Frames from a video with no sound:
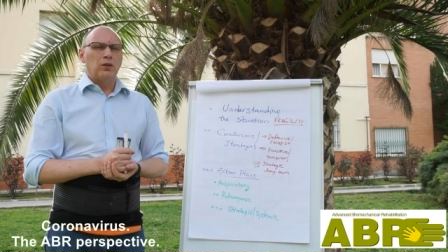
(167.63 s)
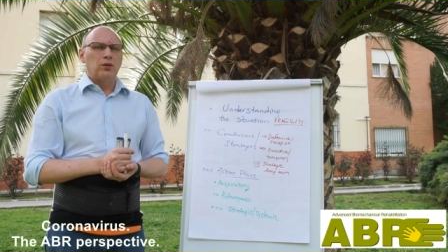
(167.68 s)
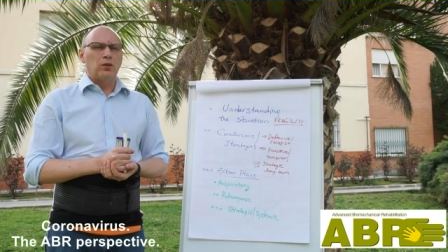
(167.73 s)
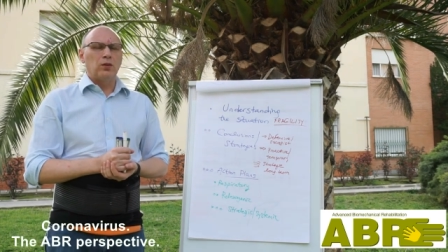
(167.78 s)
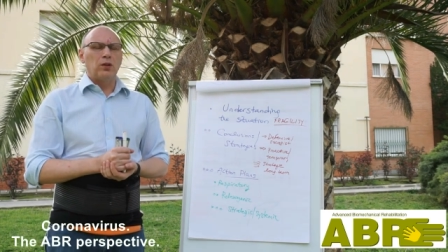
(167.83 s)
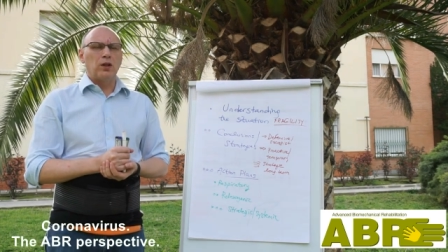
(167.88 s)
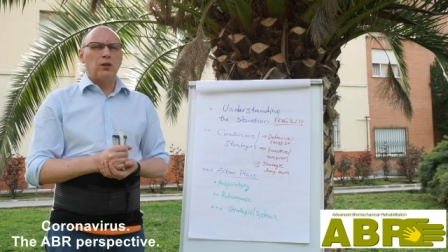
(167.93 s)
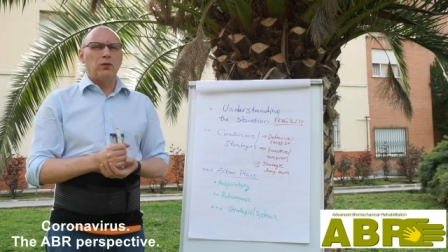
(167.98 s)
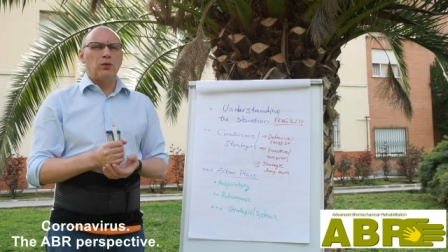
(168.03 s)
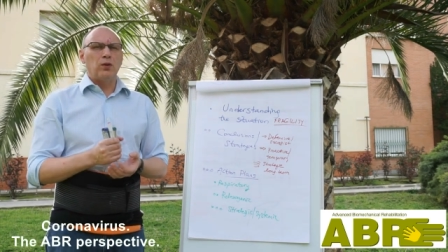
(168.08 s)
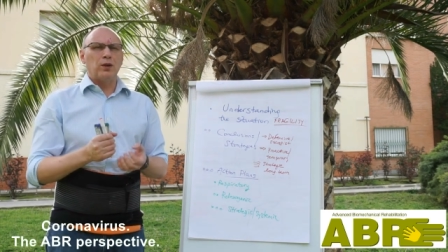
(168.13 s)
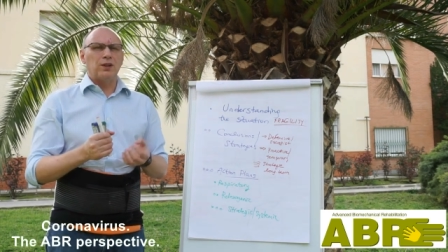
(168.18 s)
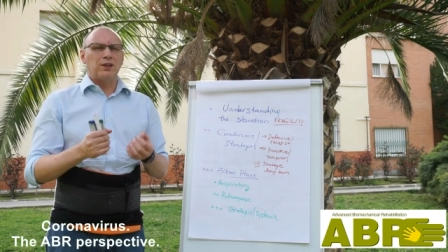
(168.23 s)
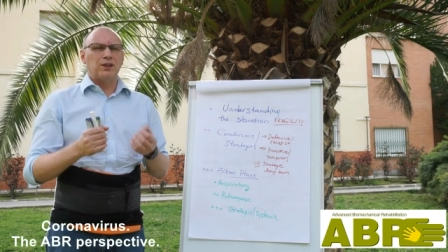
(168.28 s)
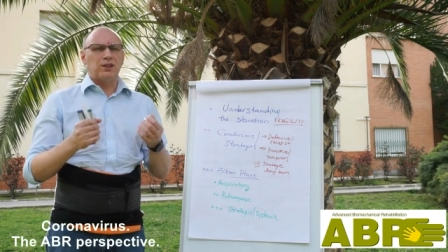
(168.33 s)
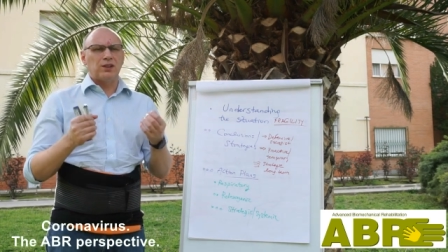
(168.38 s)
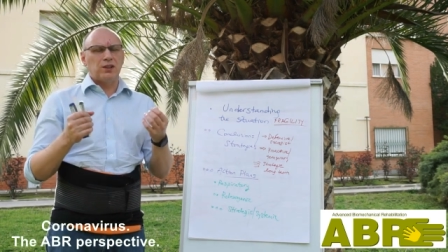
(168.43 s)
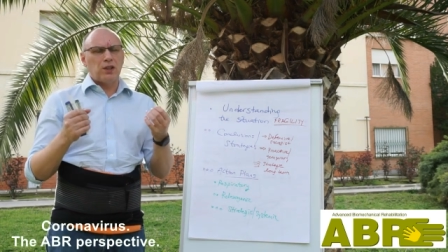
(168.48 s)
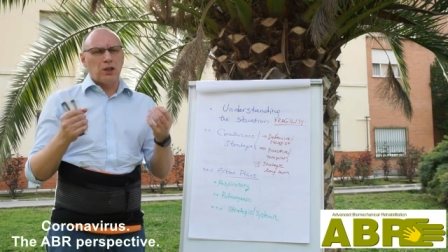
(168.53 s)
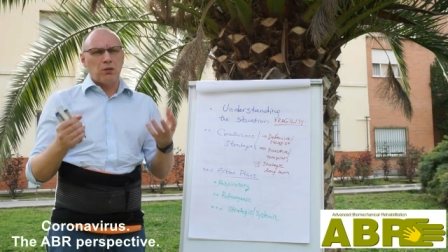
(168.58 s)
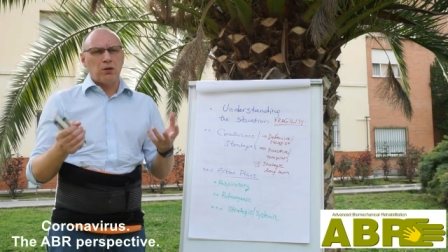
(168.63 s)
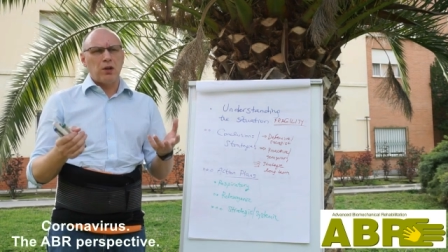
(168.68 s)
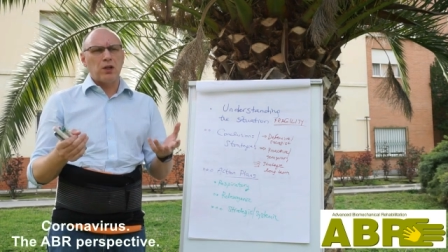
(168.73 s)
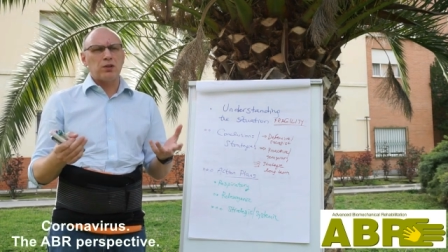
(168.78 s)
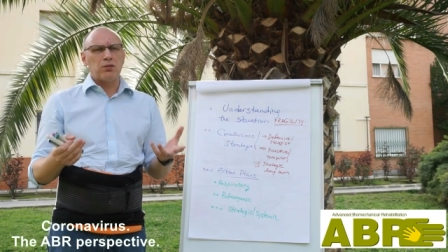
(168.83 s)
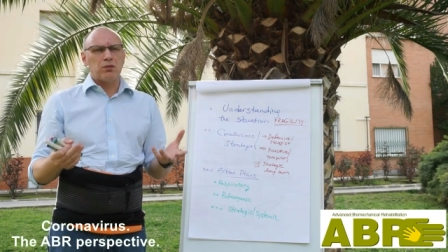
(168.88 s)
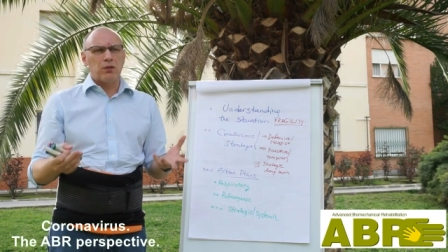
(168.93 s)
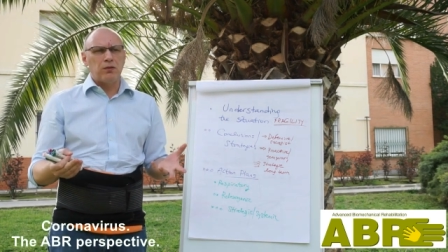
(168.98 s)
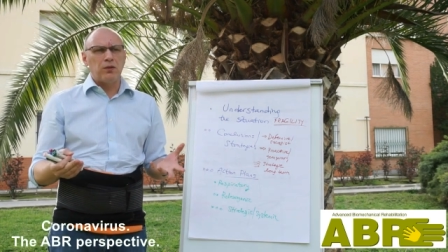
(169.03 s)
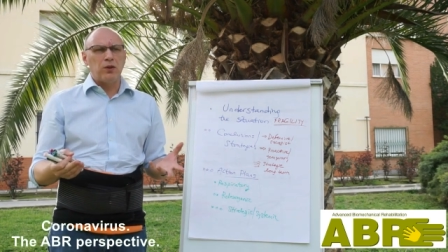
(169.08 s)
to give you a
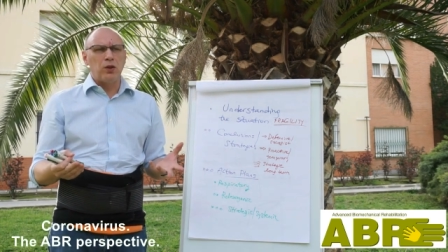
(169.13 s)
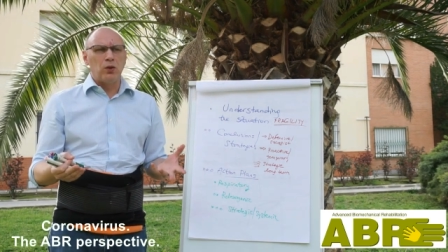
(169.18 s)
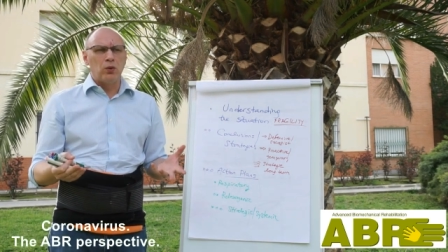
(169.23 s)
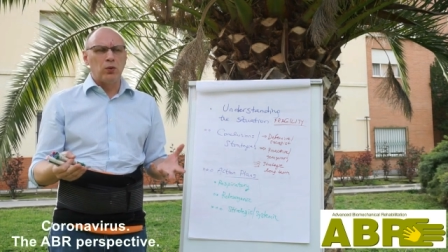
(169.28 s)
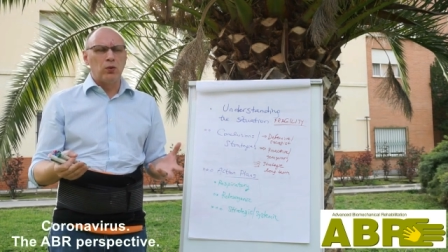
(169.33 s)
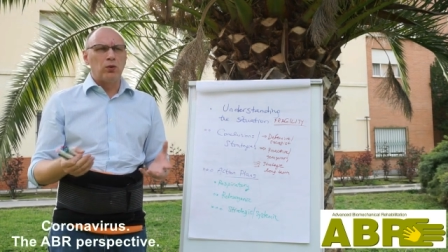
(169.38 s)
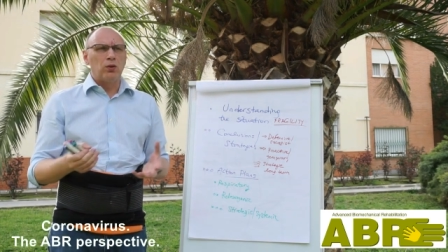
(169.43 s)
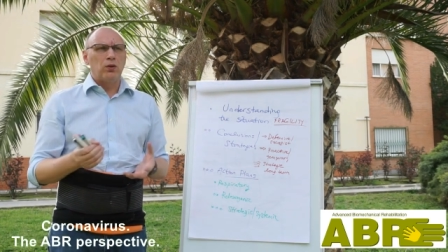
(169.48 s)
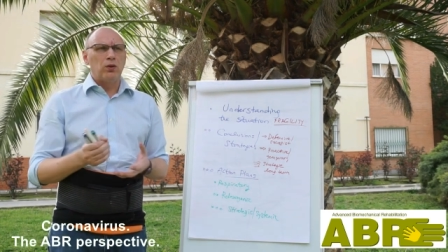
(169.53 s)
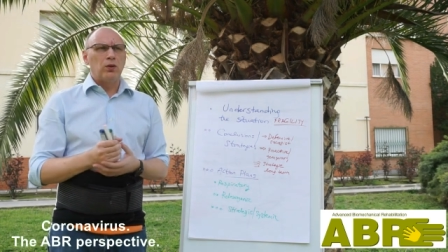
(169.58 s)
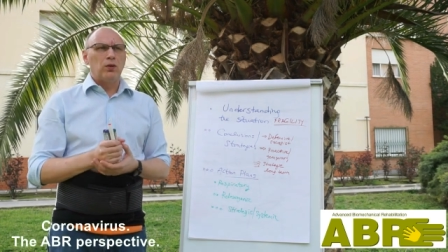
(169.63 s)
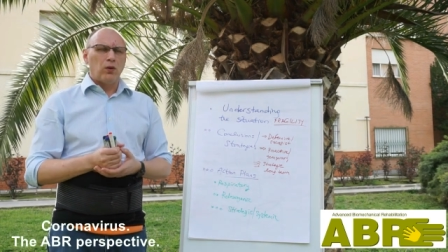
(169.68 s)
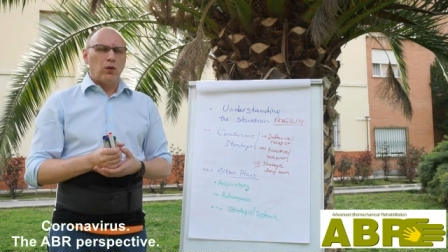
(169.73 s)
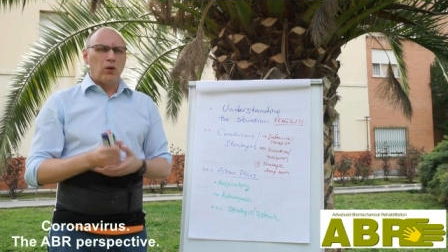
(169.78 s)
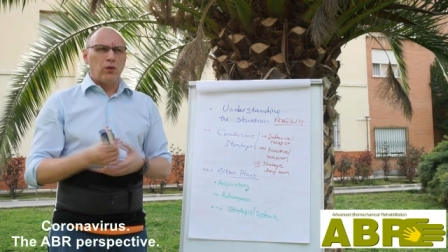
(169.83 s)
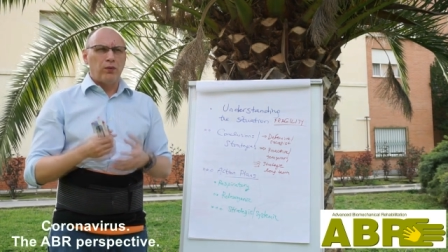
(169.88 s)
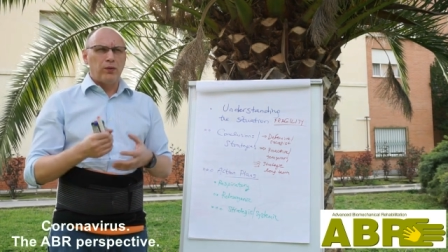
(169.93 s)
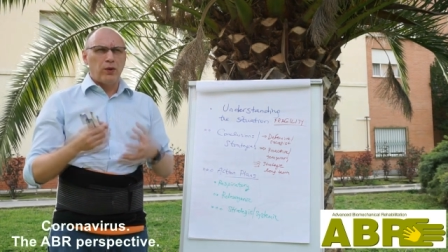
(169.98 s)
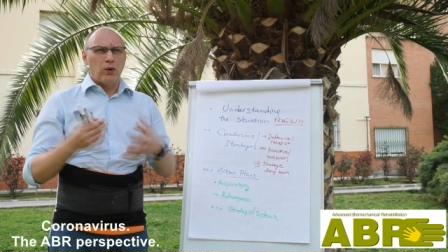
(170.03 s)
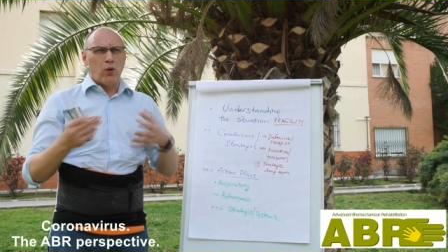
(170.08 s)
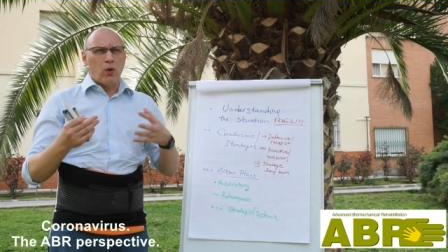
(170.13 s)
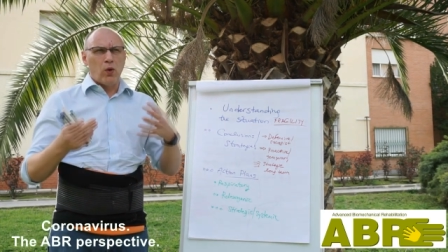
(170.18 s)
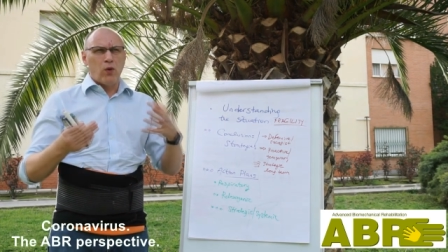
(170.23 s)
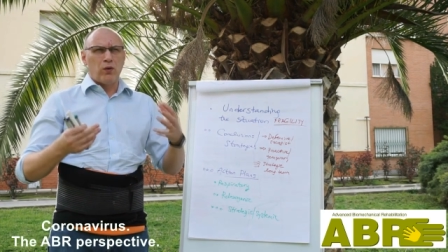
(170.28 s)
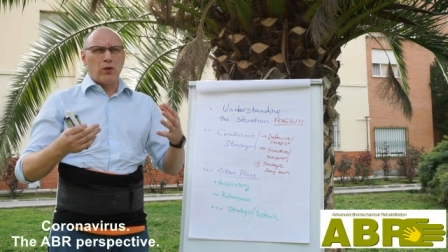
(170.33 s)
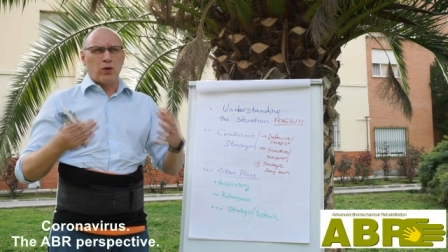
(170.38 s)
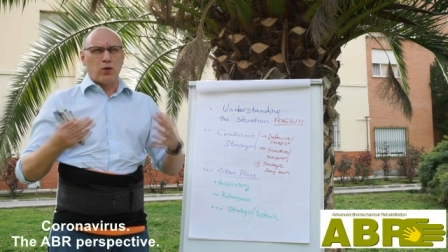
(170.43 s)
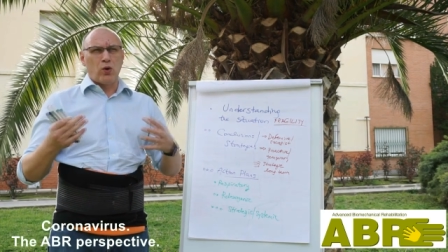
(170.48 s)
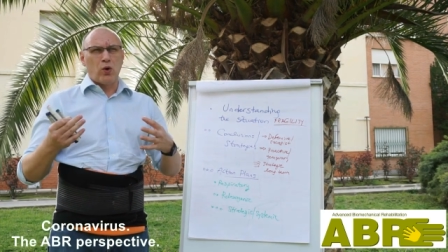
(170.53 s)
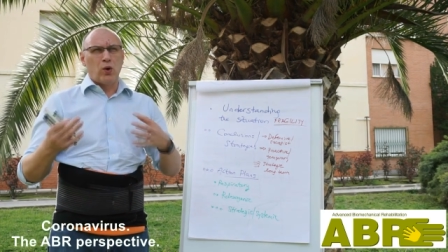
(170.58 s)
serious review of the
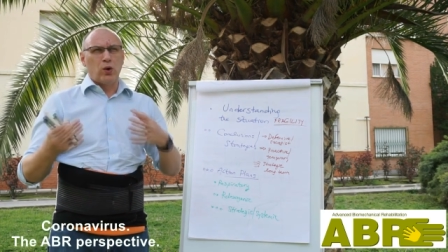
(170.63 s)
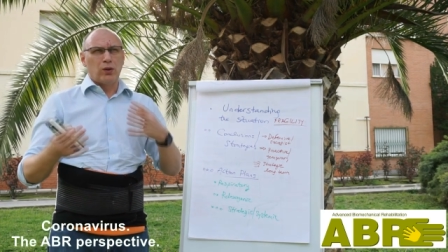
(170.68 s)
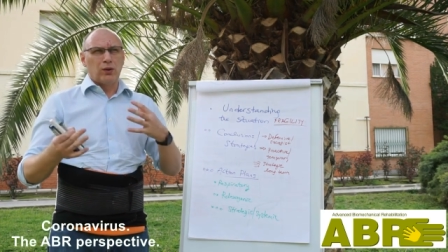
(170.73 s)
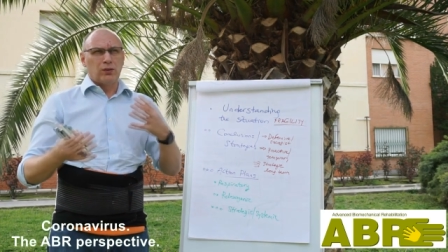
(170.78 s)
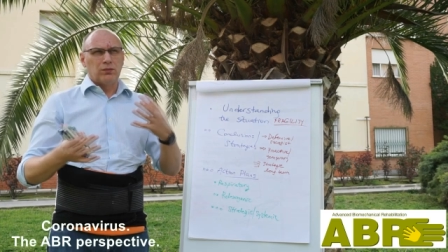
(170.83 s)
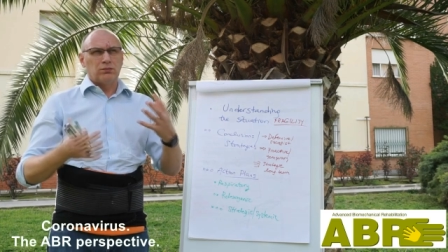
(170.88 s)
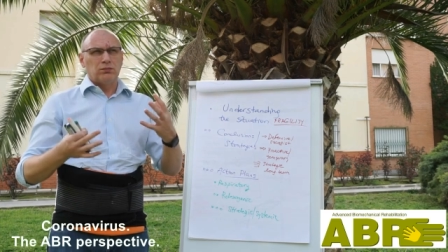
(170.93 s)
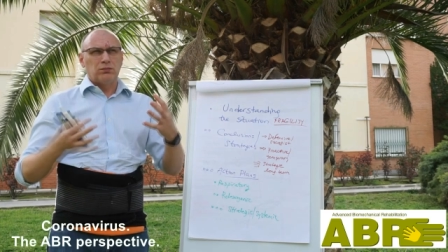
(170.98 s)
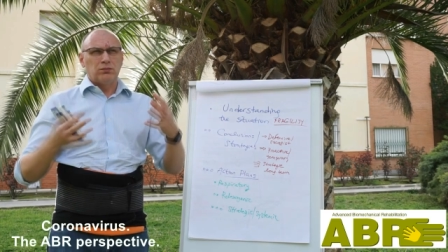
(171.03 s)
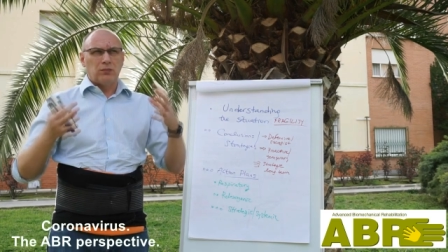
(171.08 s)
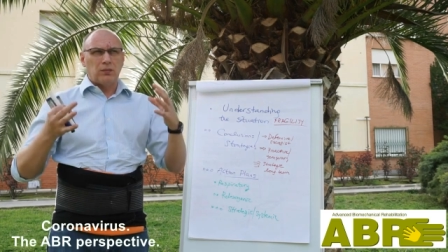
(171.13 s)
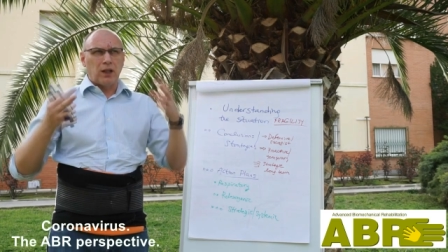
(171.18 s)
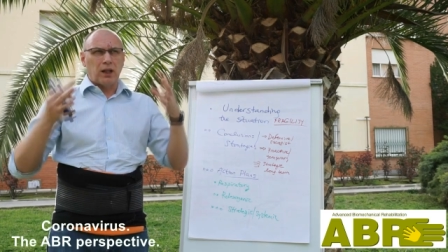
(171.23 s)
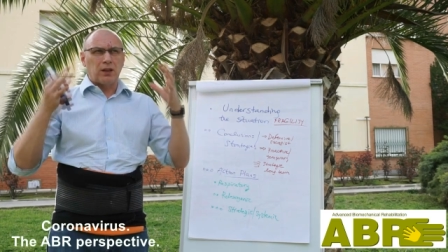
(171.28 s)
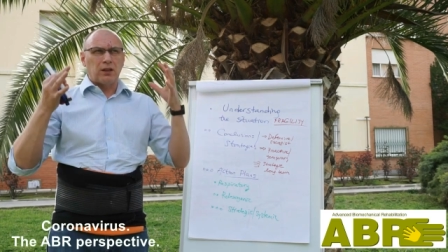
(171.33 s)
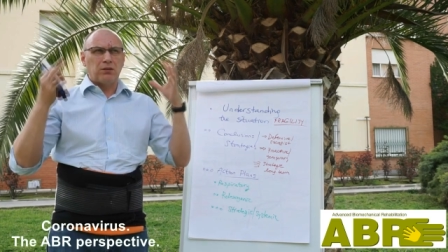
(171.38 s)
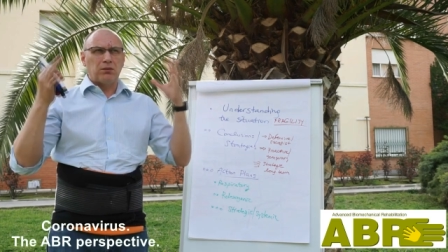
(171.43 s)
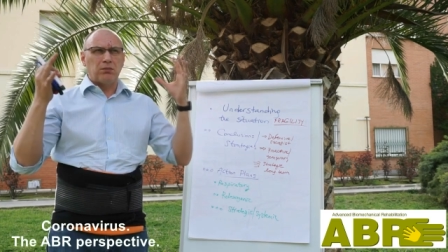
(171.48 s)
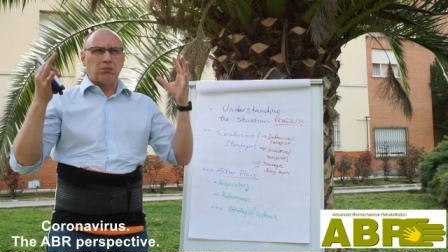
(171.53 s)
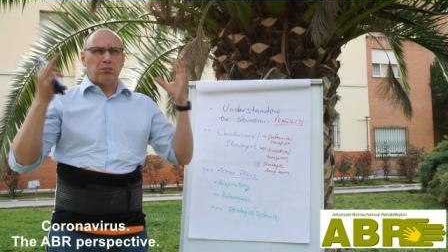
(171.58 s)
overall, like,